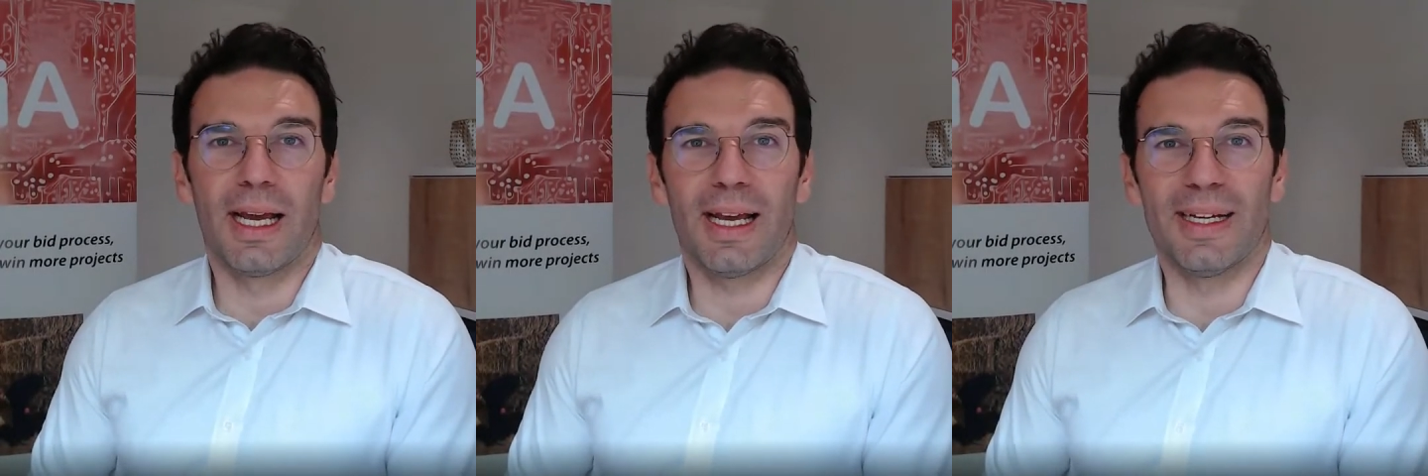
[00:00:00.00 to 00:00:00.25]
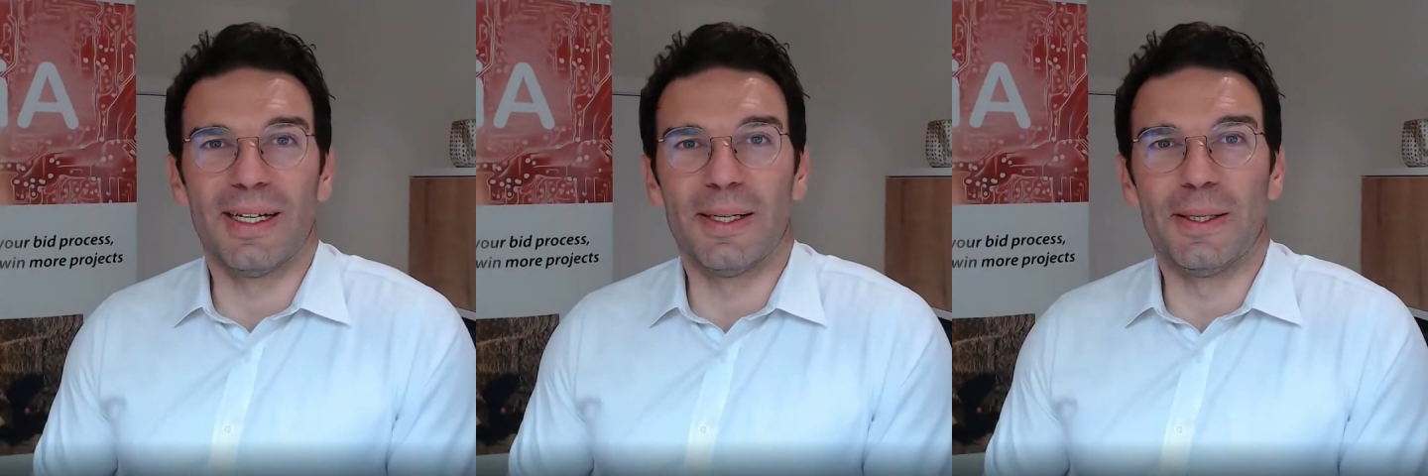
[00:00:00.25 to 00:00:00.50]

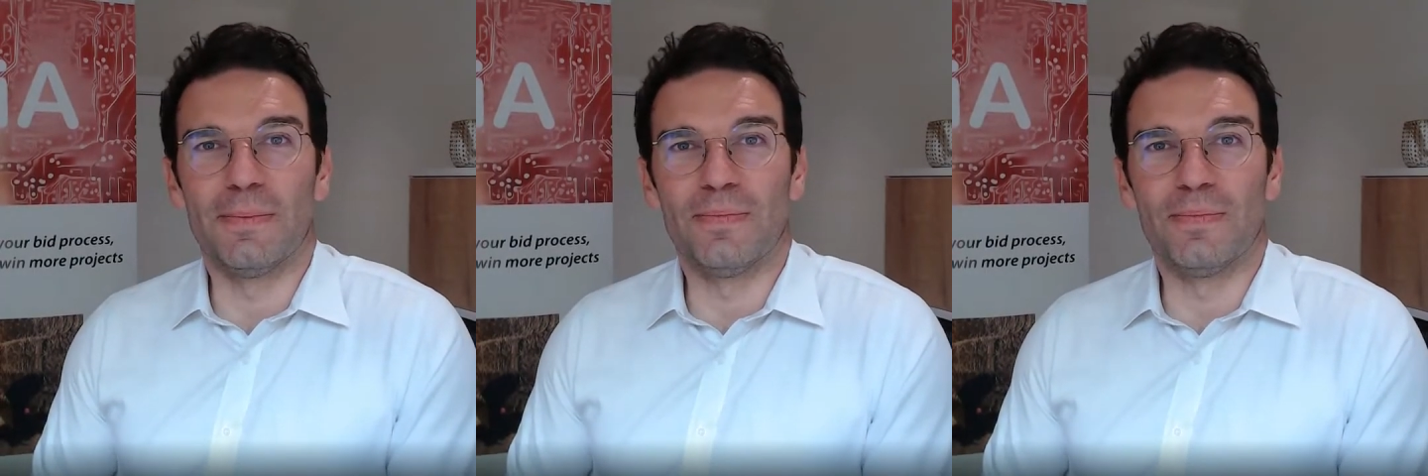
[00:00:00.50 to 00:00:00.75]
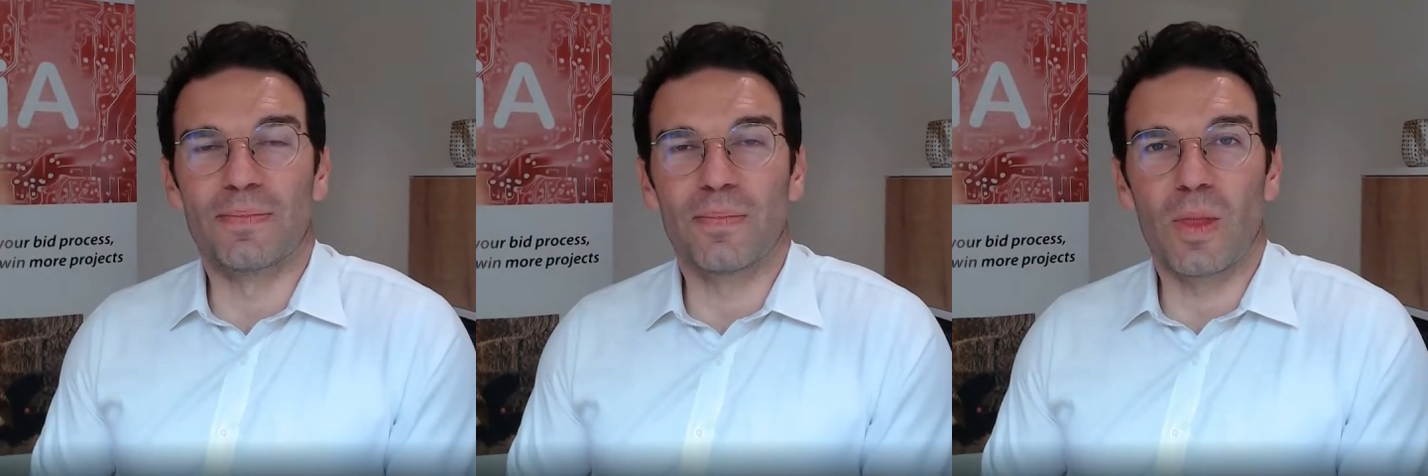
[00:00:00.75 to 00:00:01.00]

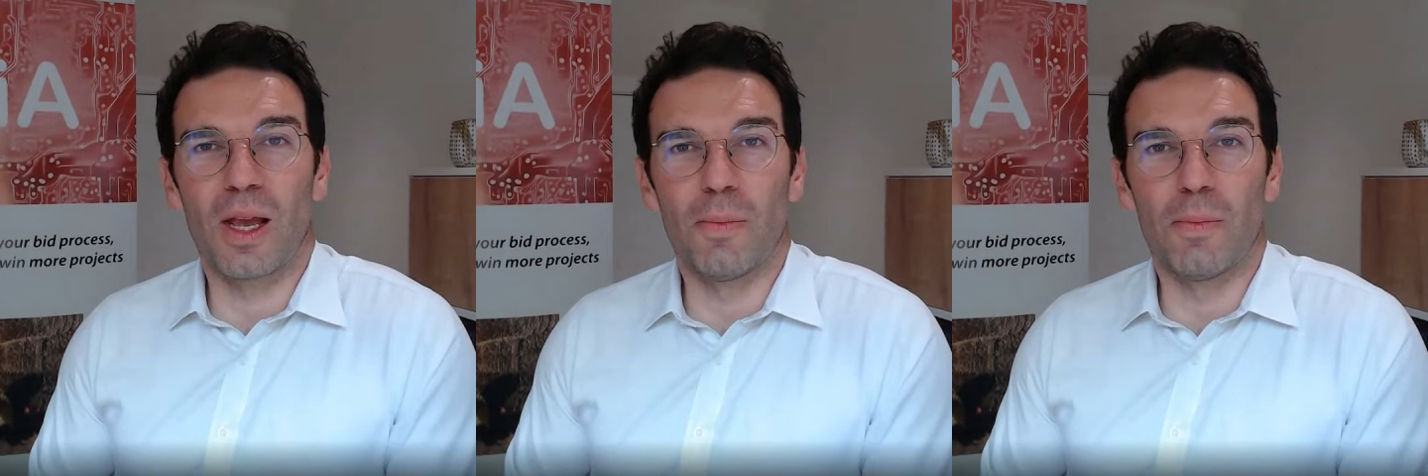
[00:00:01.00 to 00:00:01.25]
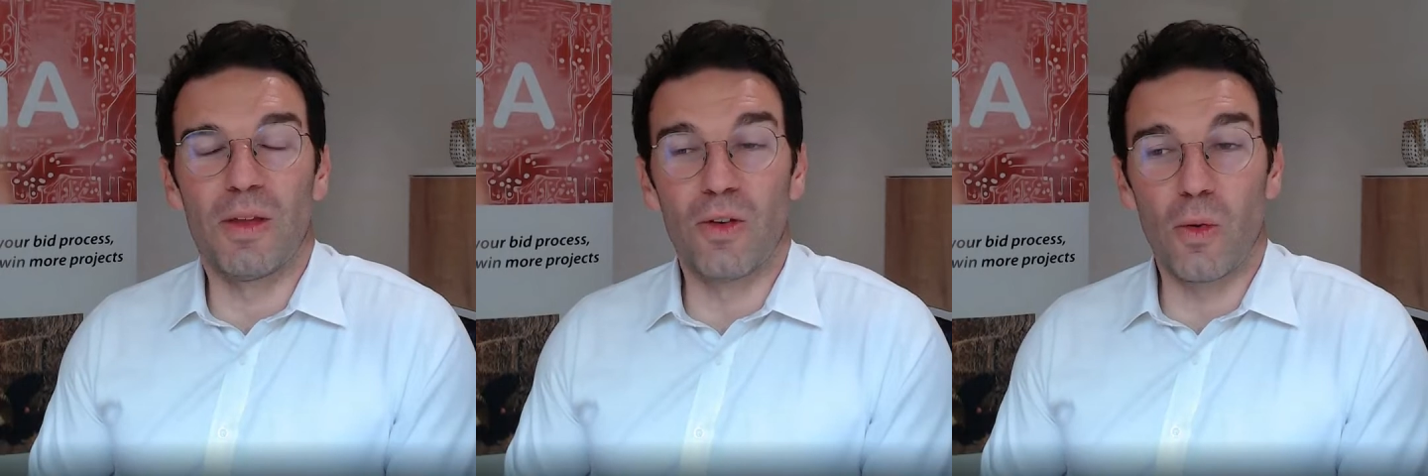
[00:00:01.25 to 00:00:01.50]

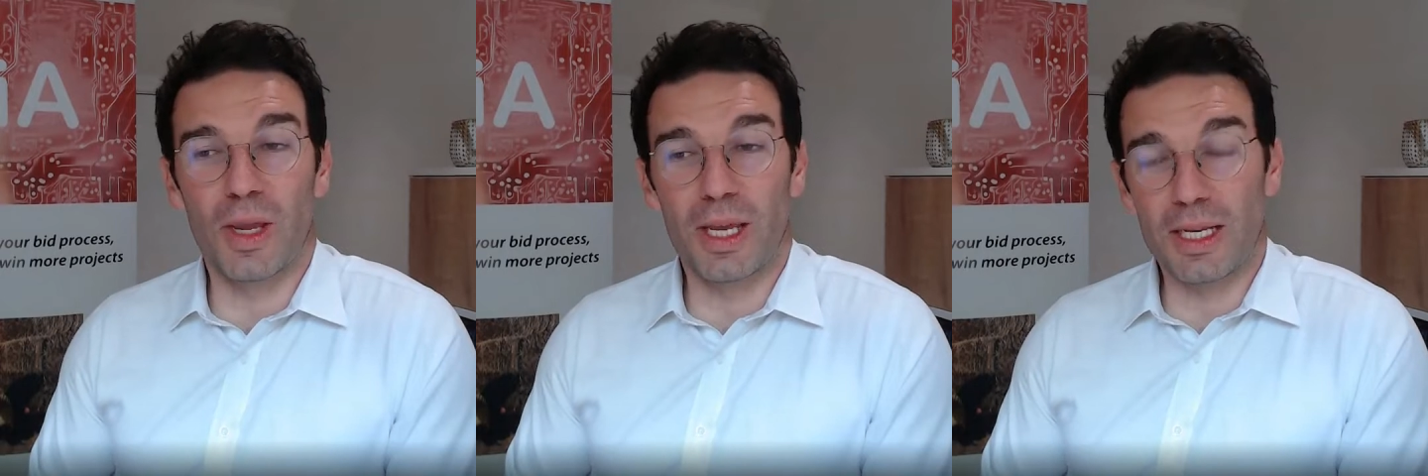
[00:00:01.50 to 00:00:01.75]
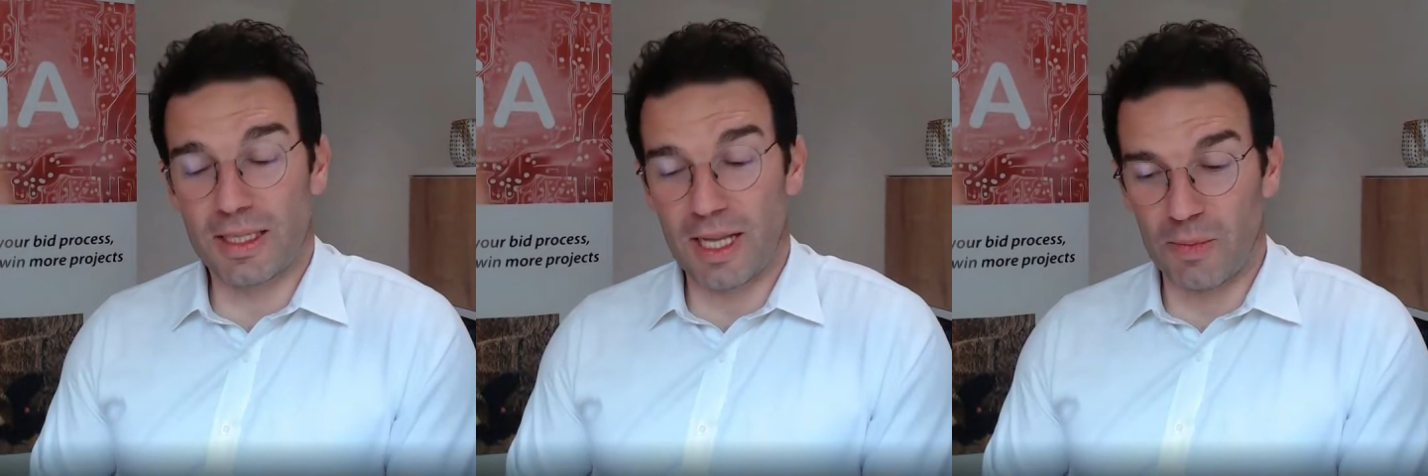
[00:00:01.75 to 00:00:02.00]
Before we
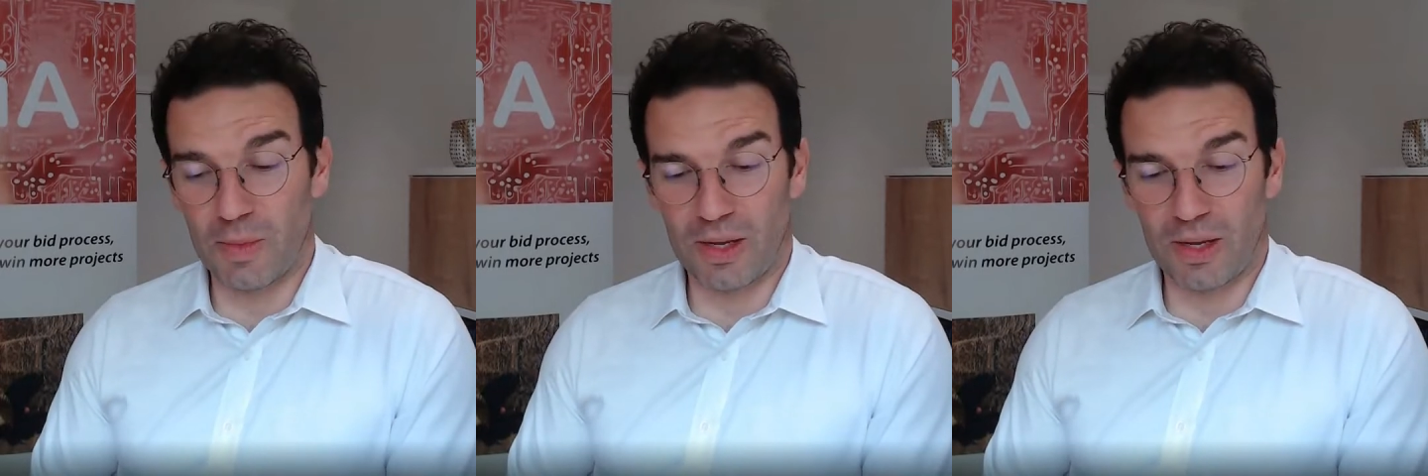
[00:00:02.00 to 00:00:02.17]
kickstart,